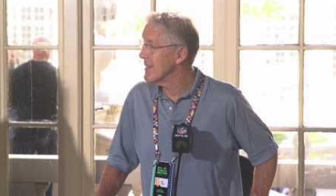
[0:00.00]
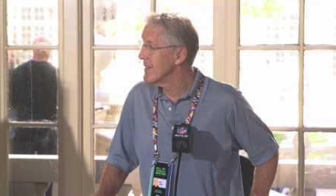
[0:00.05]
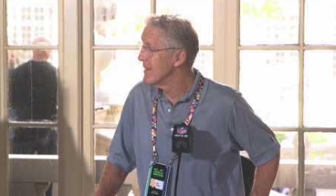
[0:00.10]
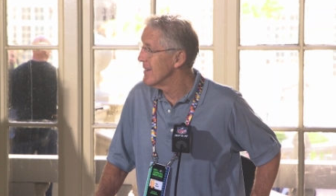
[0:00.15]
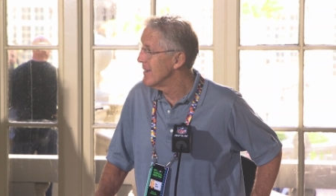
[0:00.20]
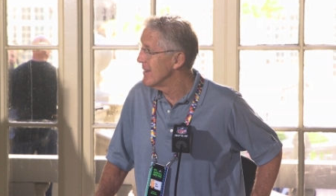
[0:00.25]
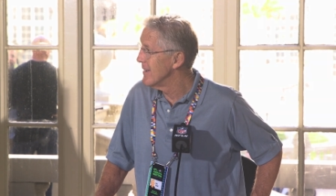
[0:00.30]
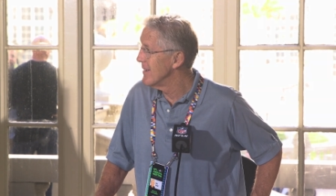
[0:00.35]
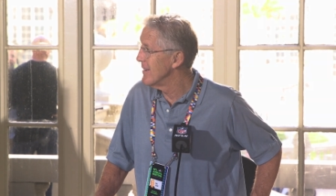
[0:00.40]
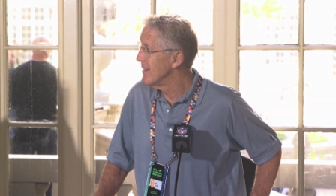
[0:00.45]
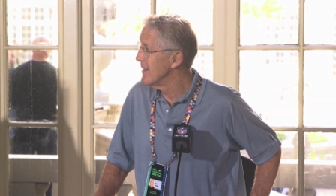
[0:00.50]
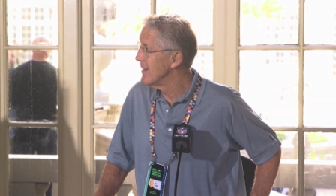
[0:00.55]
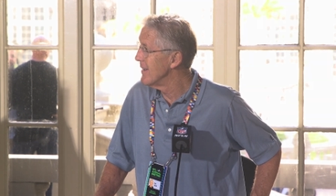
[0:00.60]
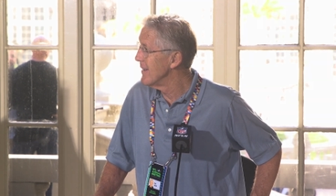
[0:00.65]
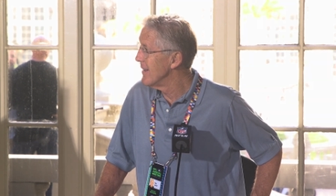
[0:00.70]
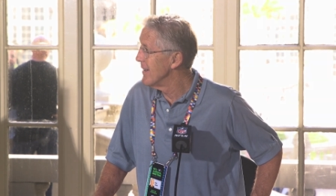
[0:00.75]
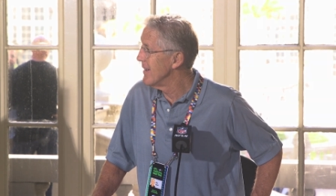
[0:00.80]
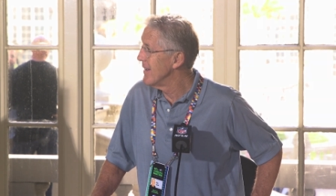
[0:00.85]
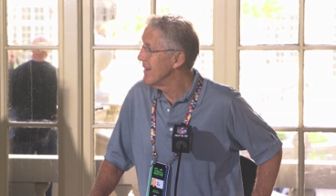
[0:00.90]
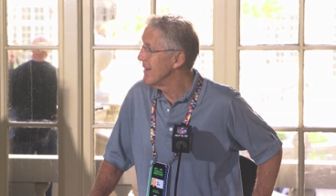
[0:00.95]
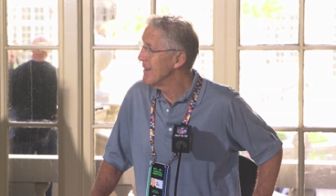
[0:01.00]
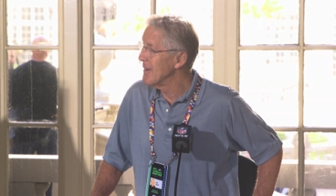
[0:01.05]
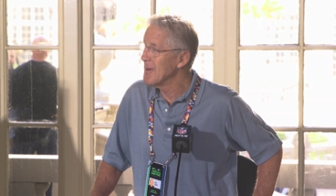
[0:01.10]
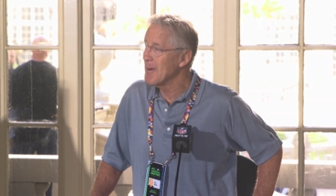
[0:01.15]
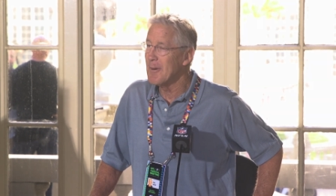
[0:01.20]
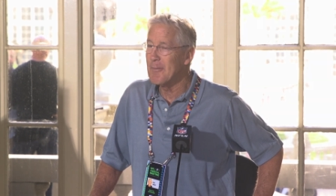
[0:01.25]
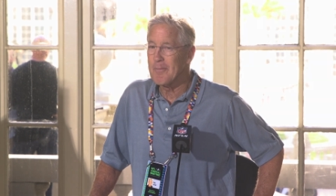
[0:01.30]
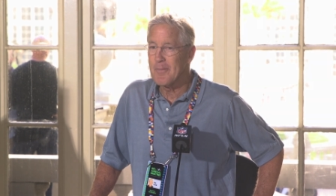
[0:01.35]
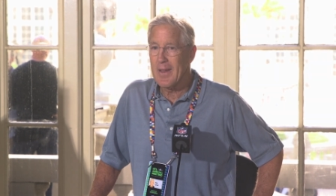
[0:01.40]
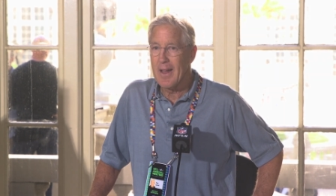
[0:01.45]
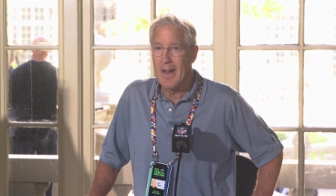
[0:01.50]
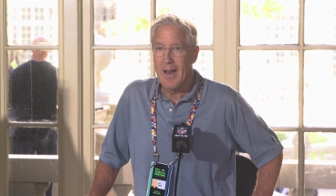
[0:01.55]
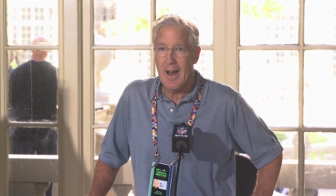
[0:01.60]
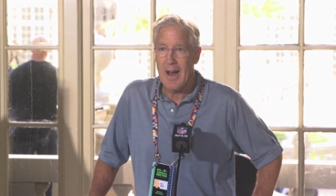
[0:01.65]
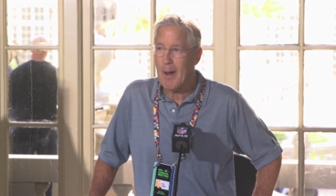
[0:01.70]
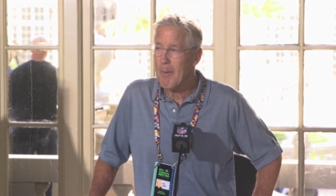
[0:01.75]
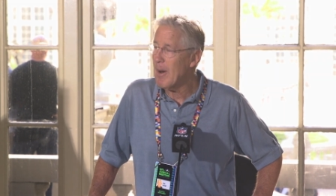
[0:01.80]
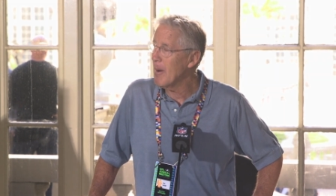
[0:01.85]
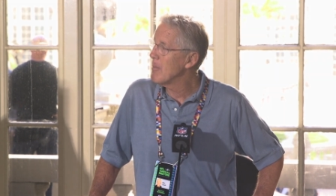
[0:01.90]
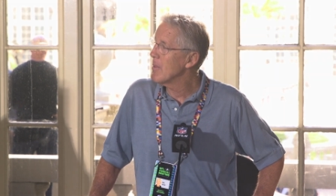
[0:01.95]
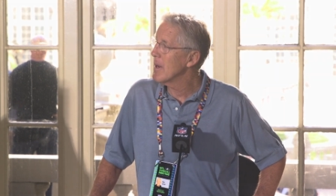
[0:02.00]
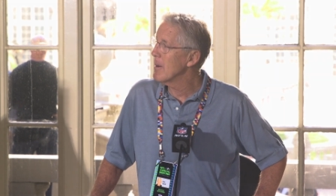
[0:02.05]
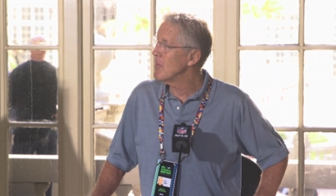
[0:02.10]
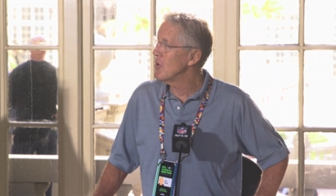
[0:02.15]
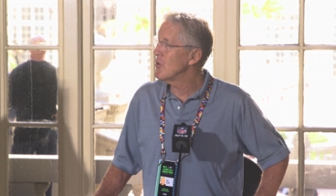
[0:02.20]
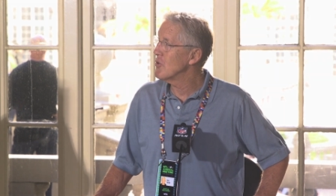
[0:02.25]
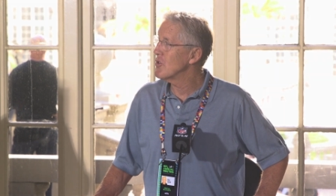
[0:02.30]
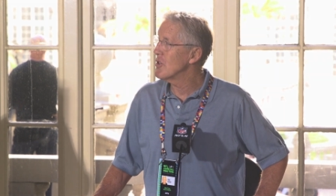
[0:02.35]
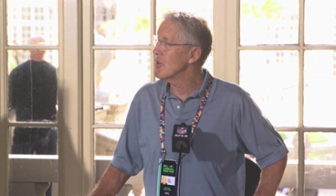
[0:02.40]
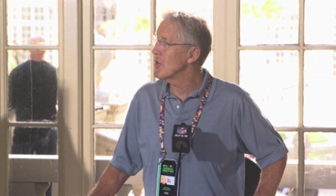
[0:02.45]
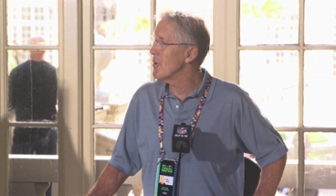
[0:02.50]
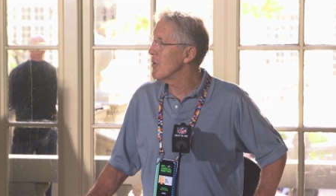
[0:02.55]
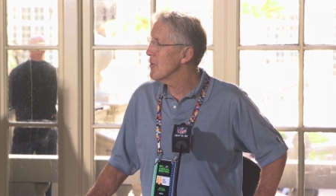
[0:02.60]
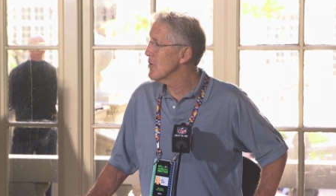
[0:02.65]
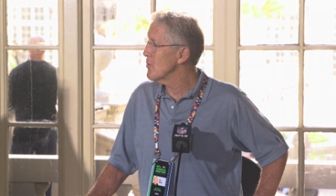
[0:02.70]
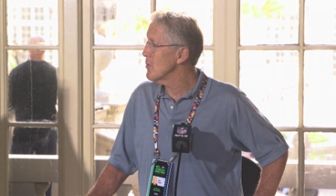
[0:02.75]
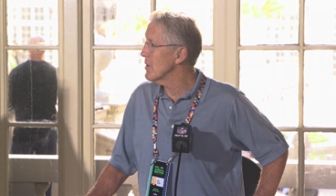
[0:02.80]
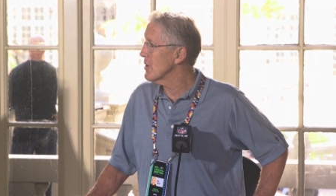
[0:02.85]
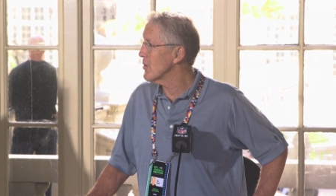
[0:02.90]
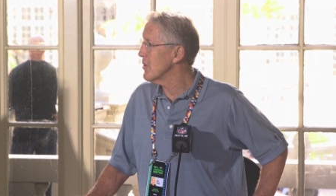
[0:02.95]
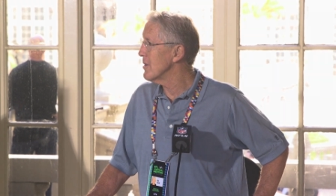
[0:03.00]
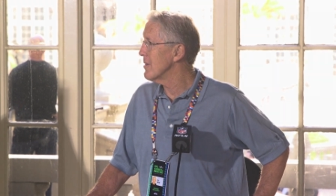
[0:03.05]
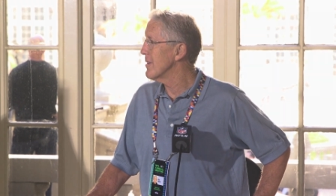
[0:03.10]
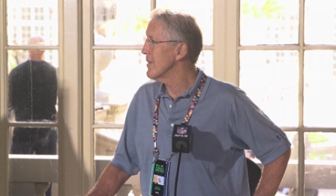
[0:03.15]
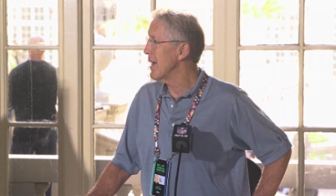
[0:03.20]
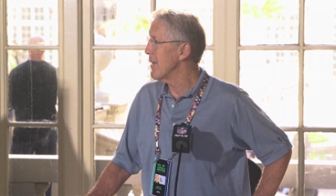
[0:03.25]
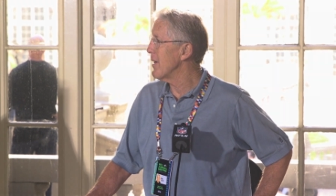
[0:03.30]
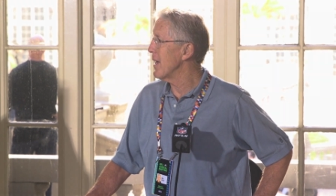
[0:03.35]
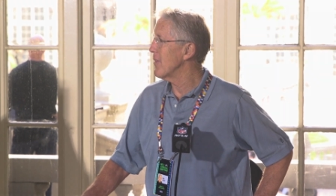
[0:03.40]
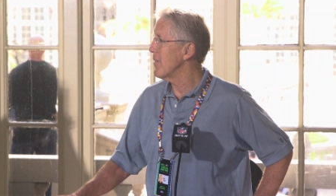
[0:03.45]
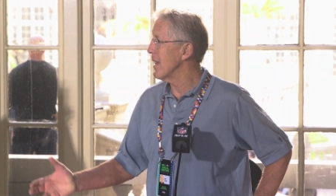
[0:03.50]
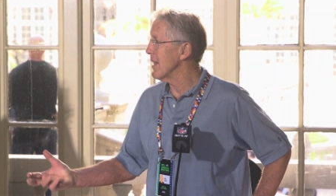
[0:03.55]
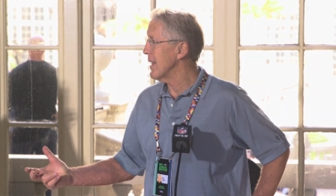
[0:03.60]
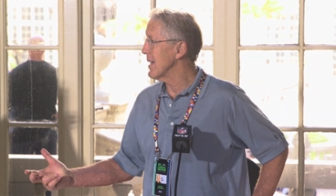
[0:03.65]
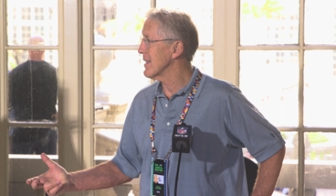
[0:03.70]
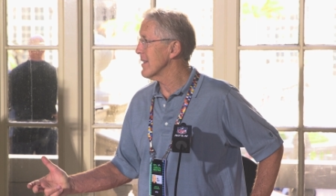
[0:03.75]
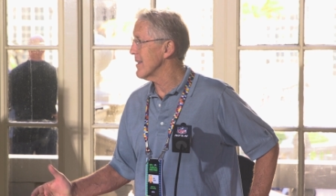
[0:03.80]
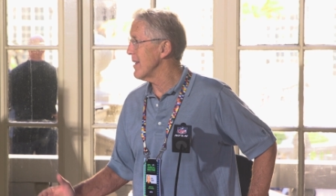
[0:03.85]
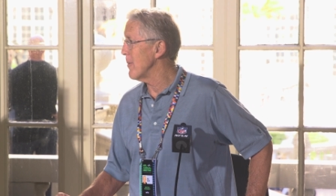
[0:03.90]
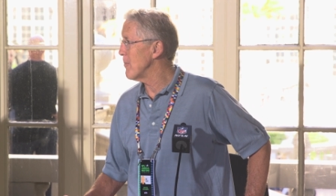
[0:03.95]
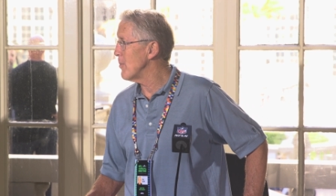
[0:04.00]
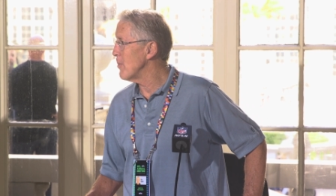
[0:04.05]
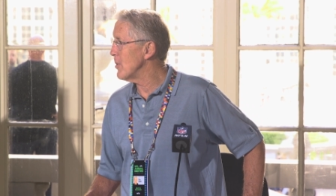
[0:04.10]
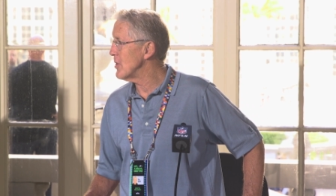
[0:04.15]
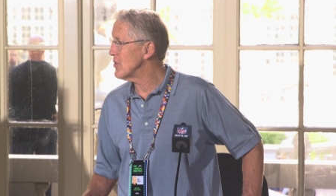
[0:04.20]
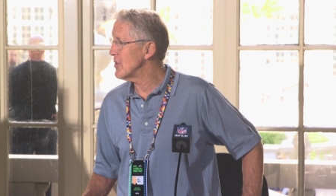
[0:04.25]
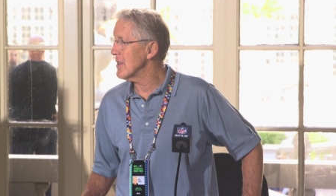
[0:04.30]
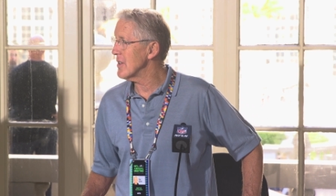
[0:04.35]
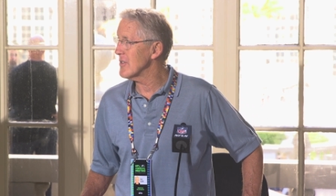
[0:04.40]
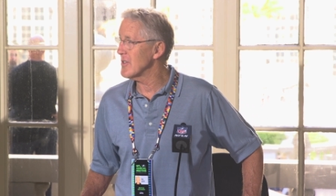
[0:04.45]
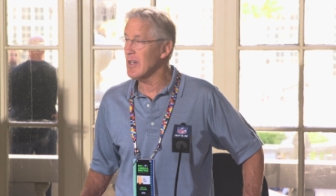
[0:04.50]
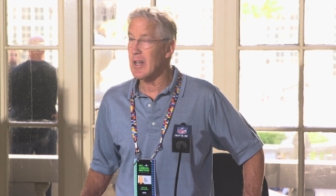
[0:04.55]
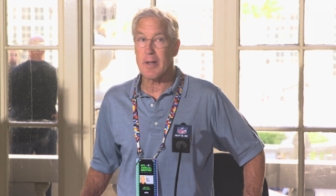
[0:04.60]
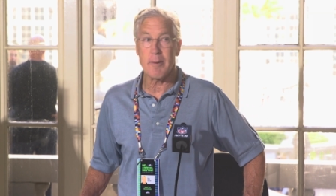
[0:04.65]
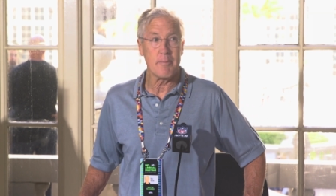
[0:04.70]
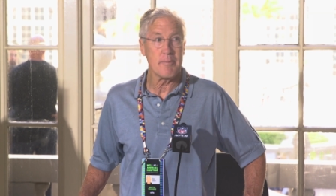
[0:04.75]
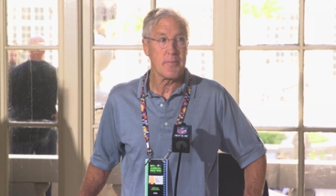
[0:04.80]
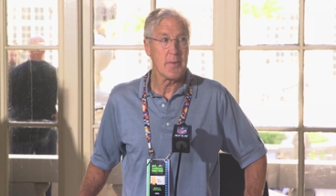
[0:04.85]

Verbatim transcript: No, I, I was literally kidding. I'm, but I'm used to those. Really. Pete, I, I, I, like, I appreciate the setup.